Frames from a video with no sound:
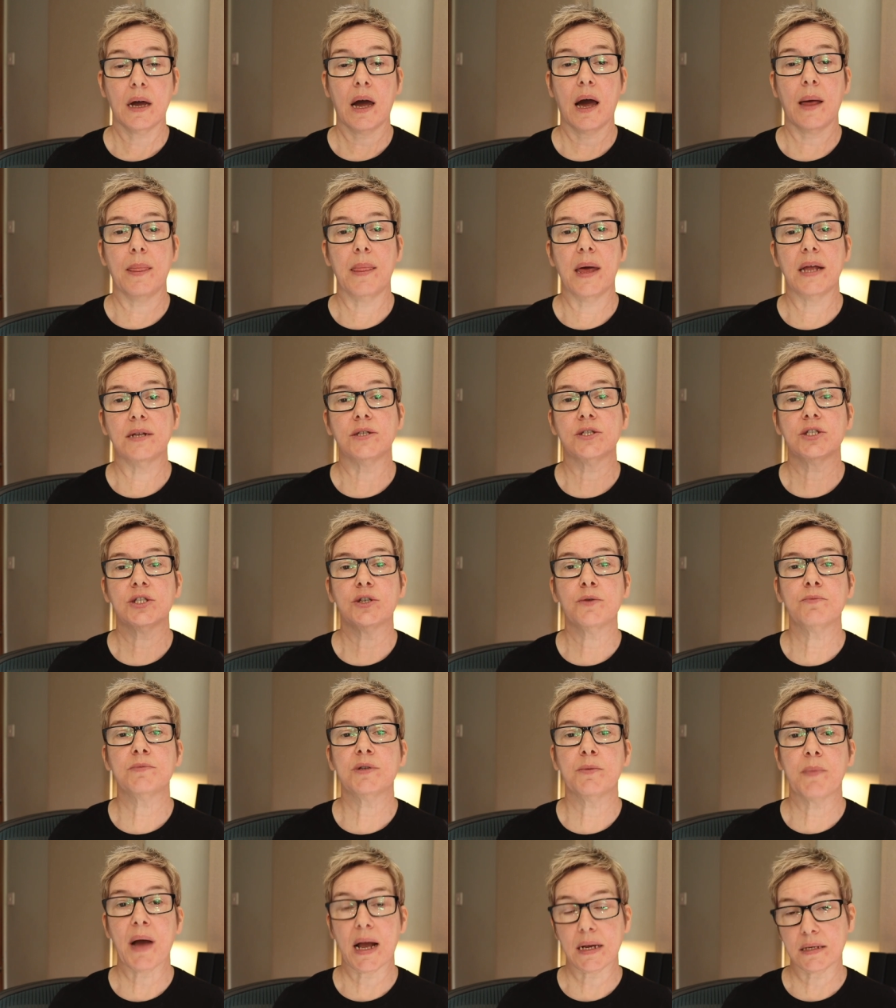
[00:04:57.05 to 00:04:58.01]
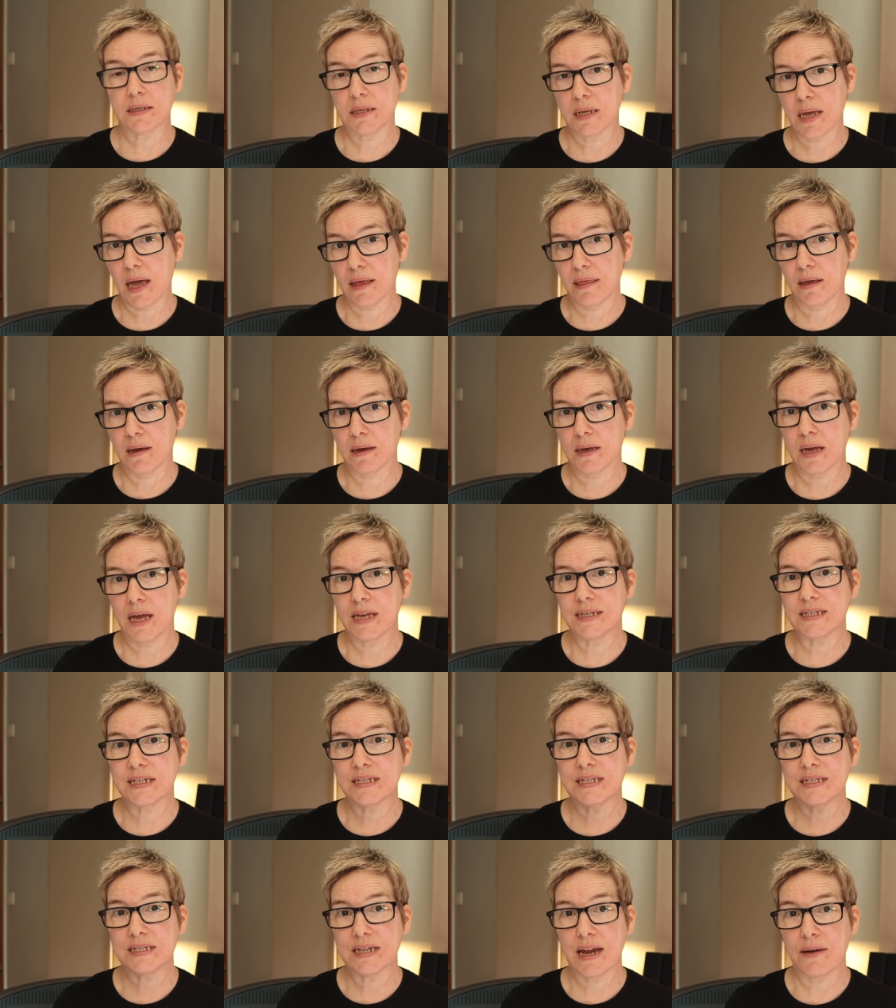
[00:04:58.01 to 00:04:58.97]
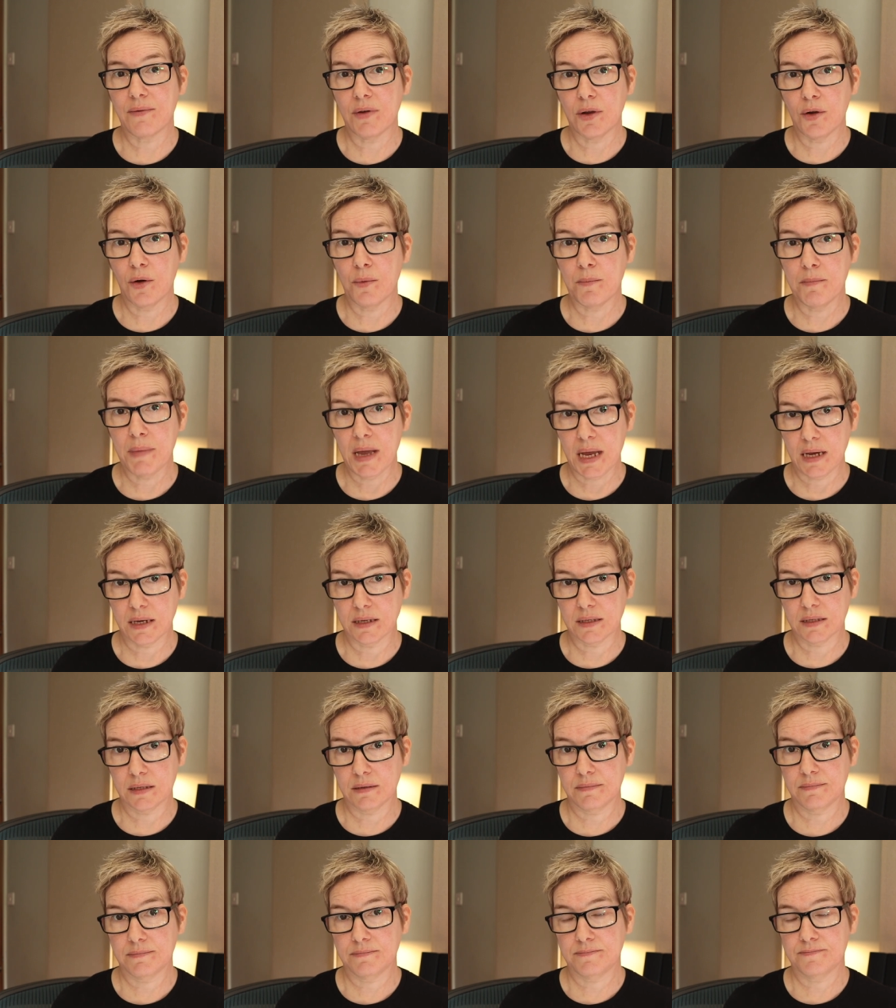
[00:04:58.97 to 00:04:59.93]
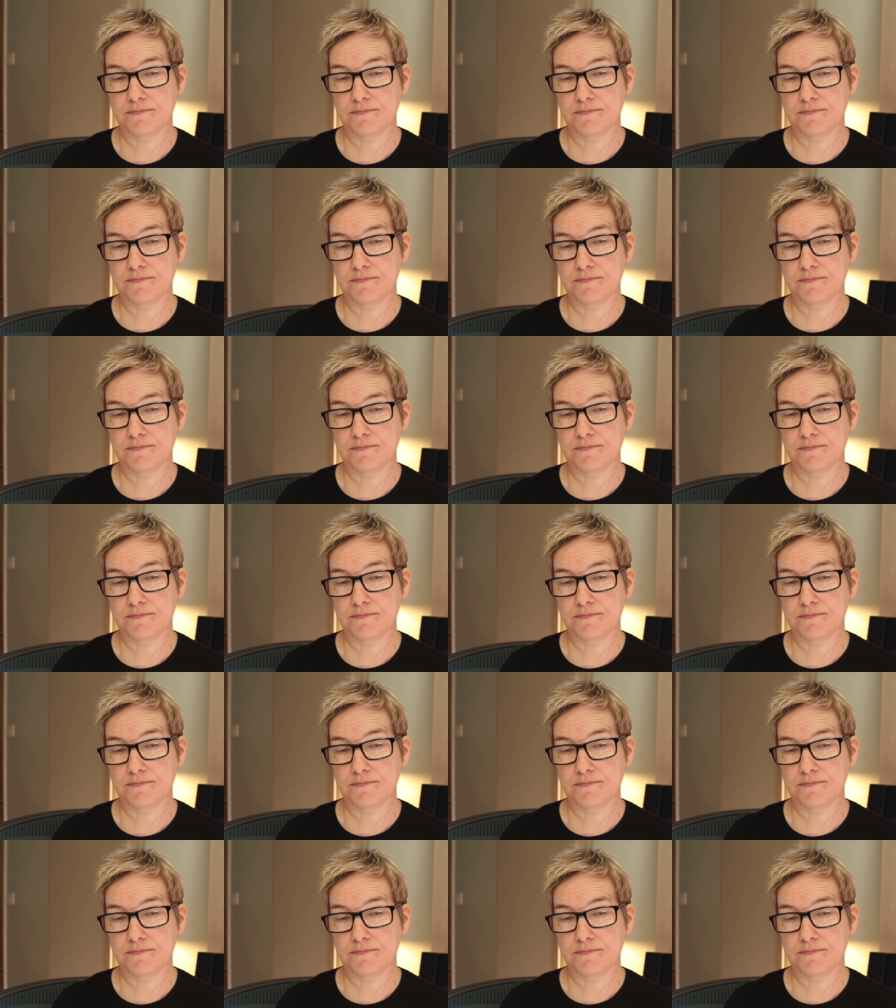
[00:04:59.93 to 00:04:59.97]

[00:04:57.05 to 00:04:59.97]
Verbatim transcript: and then summed back together as a stereo mix.